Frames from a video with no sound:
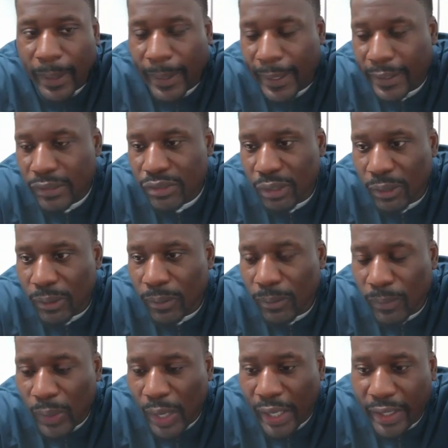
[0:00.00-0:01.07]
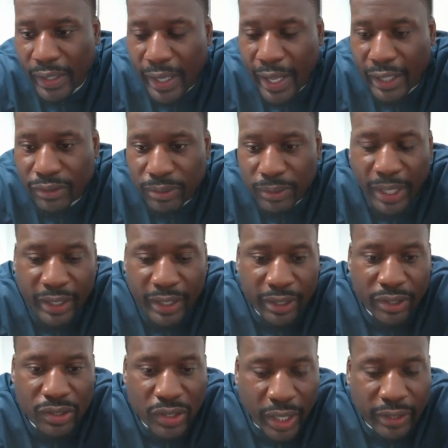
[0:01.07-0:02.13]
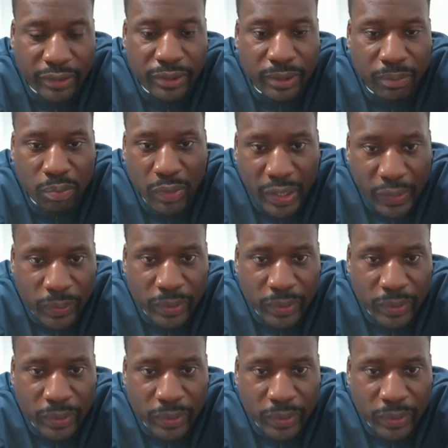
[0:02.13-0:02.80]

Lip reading: And so I didn't actually get a chance to meet